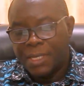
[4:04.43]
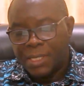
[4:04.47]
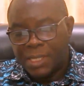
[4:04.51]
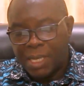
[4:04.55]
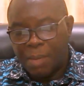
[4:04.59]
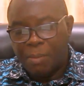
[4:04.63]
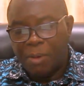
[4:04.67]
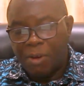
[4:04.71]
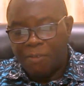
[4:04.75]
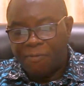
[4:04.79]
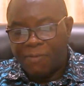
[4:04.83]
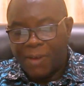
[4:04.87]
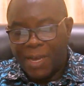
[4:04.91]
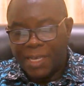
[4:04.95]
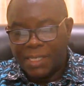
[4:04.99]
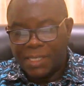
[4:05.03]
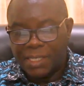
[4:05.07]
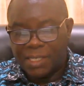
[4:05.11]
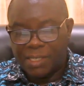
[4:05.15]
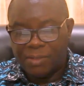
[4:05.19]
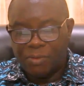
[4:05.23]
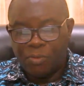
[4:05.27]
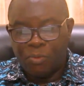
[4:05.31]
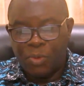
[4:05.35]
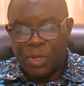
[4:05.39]
Some of
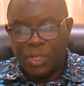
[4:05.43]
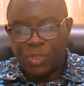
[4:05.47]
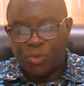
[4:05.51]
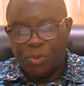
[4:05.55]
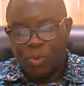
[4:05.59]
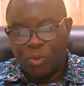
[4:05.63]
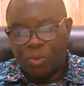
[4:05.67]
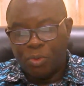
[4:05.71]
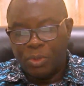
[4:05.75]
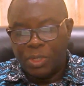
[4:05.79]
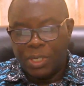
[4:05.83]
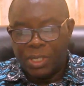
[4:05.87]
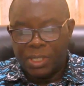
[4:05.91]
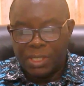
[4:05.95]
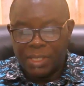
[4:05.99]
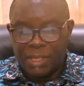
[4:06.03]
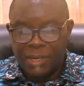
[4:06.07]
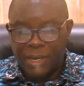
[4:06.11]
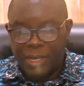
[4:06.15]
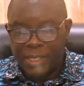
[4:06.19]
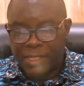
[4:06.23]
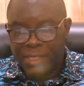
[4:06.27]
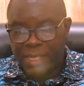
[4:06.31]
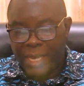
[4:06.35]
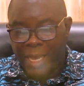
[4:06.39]
us wish we could
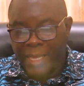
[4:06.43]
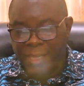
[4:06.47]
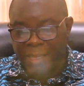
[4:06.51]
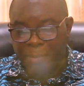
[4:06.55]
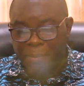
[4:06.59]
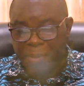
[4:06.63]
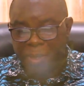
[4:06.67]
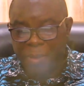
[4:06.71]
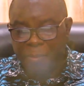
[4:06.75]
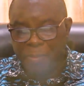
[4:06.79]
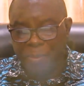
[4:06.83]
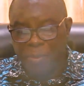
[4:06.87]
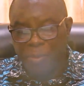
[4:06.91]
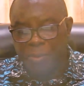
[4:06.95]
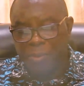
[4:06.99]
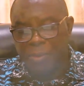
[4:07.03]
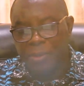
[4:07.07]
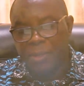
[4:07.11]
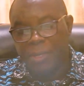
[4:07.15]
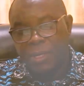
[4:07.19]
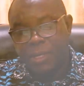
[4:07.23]
disgrace other people,